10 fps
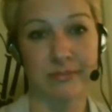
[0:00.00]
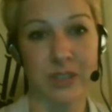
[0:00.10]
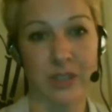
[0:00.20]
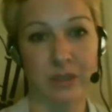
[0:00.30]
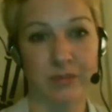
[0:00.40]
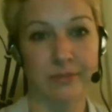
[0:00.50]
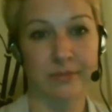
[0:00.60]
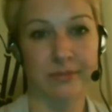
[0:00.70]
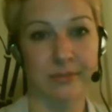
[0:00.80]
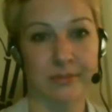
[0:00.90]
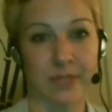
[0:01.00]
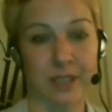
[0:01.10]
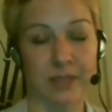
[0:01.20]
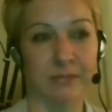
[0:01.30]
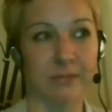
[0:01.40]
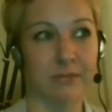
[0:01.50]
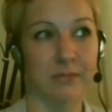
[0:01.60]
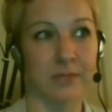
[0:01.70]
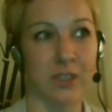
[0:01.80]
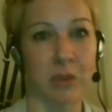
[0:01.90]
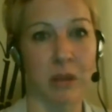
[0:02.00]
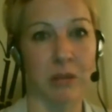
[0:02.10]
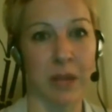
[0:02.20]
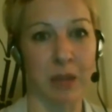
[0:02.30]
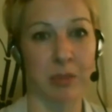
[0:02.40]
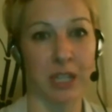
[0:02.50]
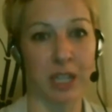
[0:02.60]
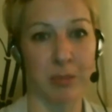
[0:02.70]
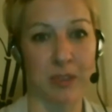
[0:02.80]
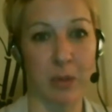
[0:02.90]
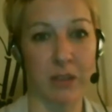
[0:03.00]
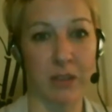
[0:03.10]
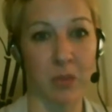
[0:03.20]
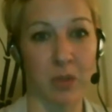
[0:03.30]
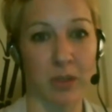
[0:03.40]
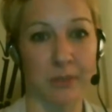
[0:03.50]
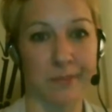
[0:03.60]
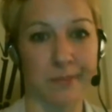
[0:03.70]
So, and is probably happy to keep it that way at this point.